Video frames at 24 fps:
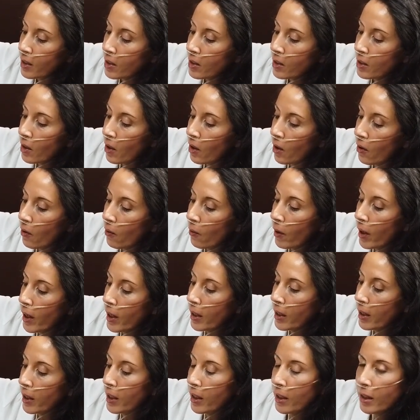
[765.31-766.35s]
So
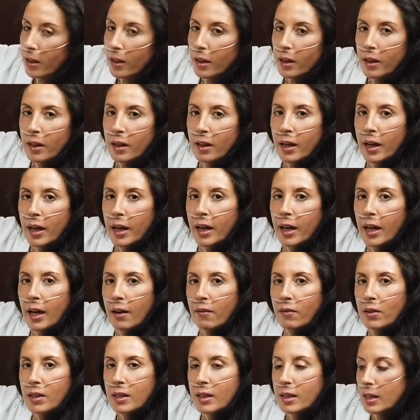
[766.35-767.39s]
right here, I
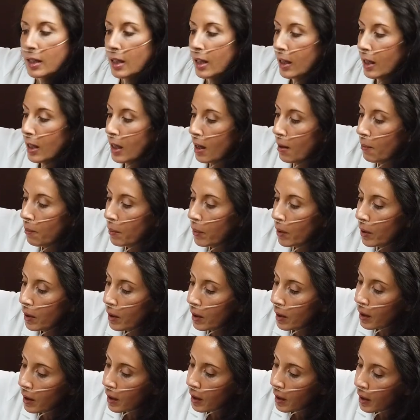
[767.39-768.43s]
have it set up,
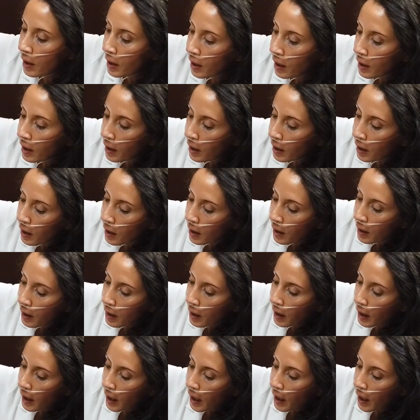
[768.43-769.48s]

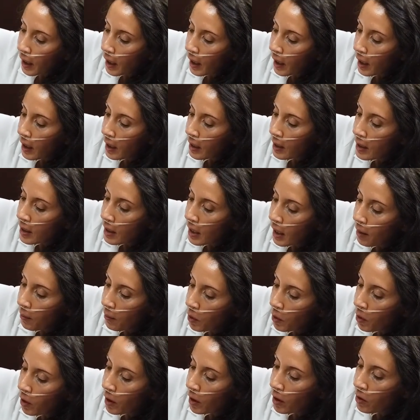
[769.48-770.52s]
and I'm
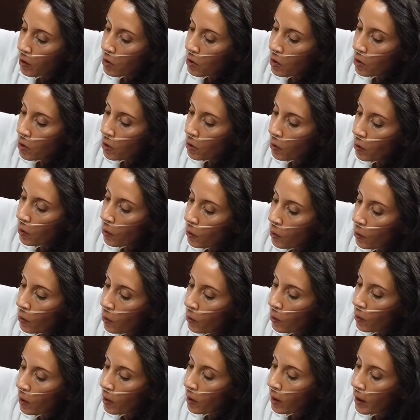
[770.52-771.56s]
going
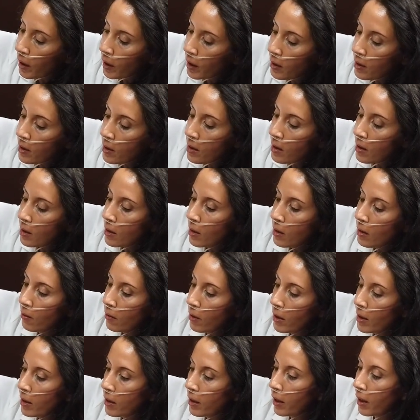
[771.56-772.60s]
to insert it
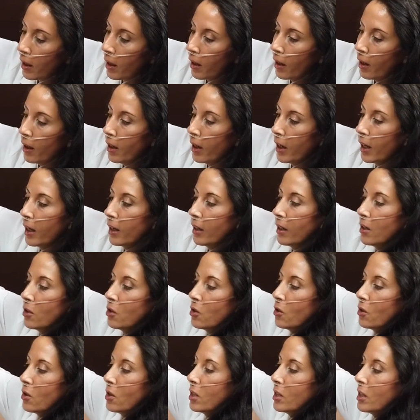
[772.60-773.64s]
right there, and
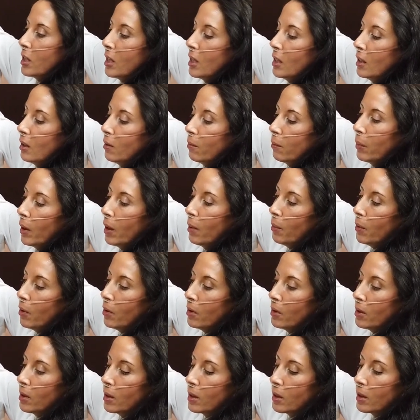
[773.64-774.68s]
as you see, the
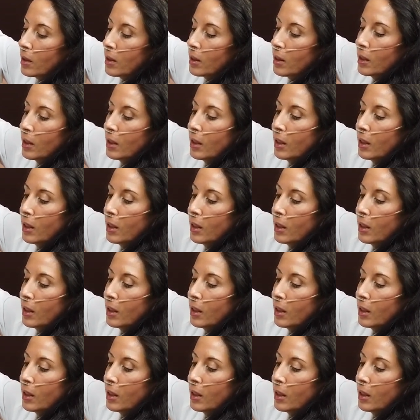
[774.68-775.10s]
bubbles